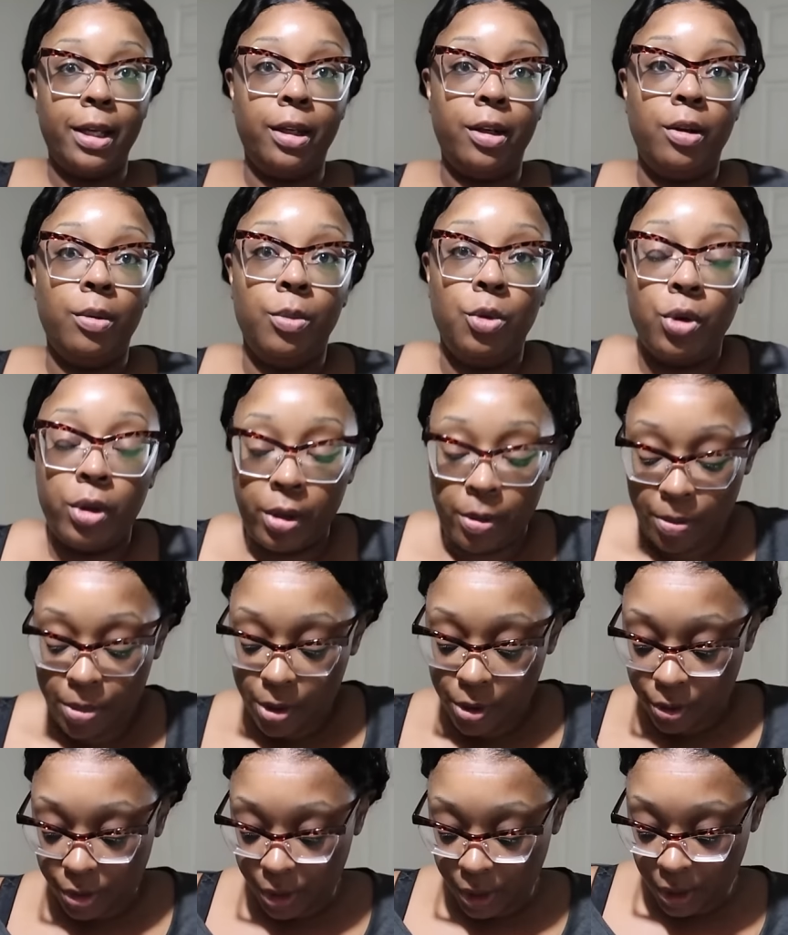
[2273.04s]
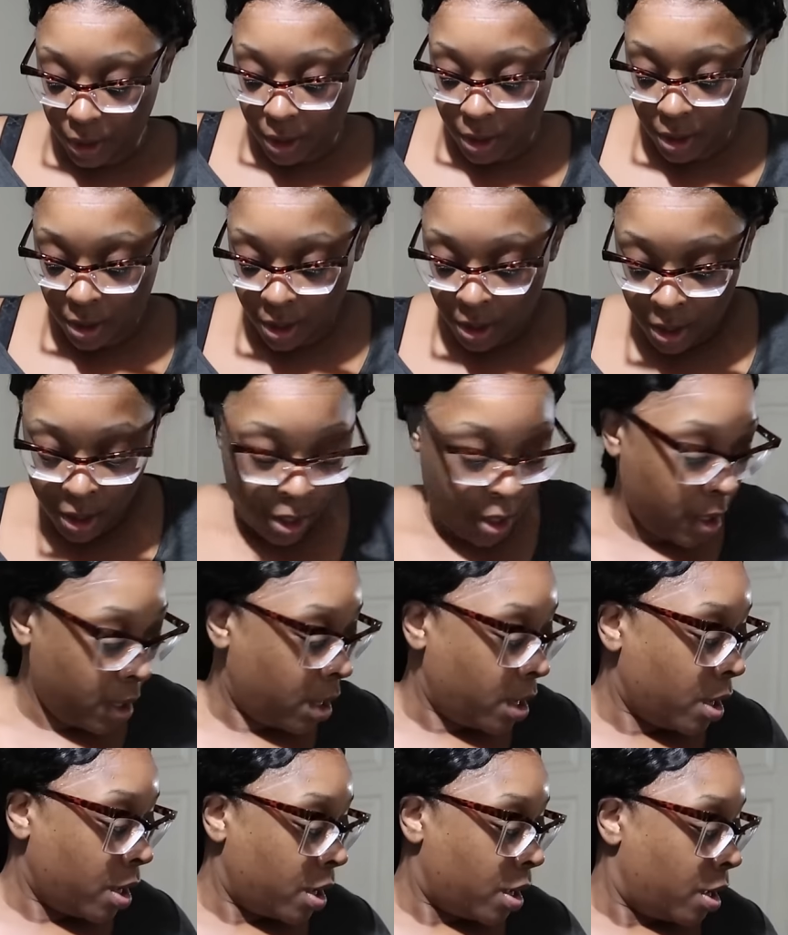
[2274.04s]
ain't no morning person.
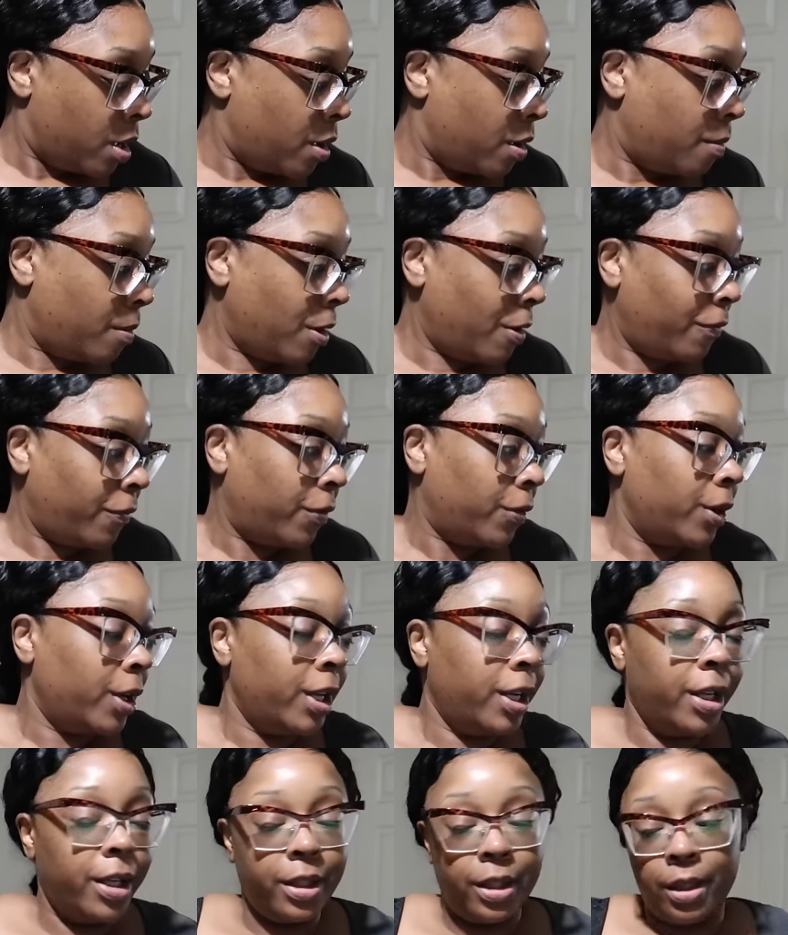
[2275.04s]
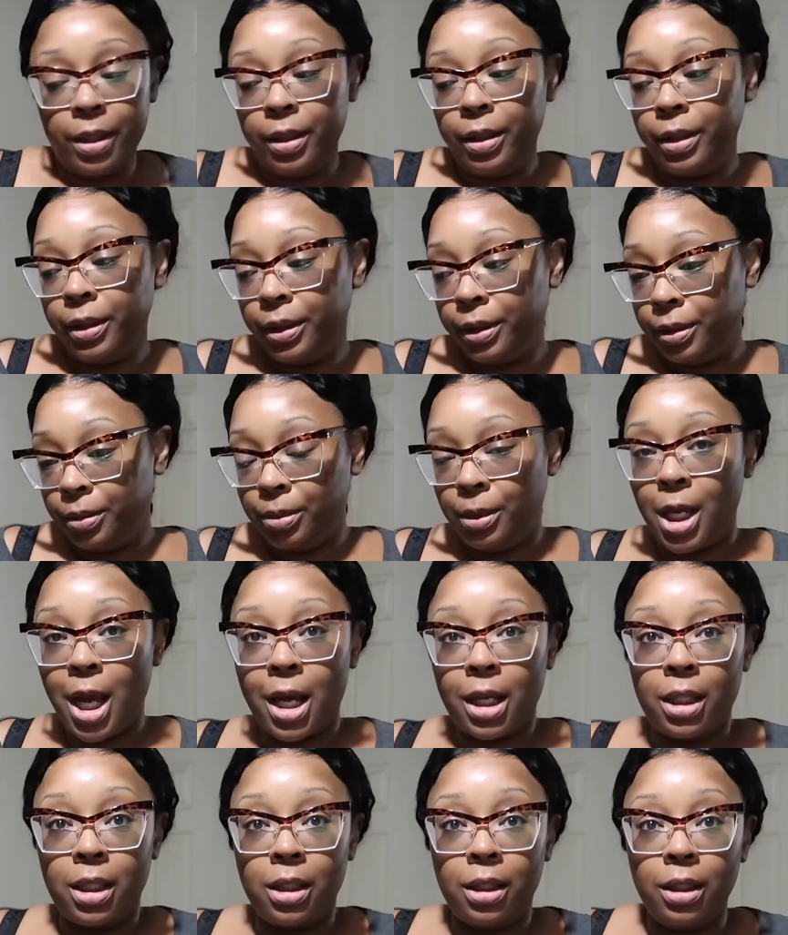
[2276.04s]
My friend at the um
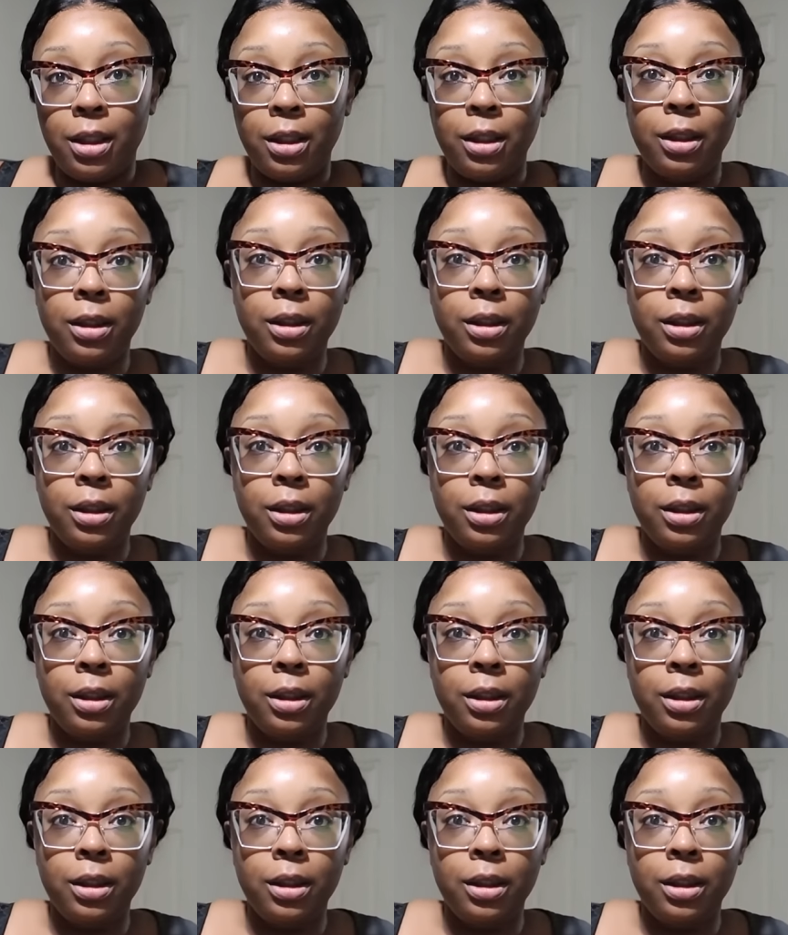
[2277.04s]
doctor.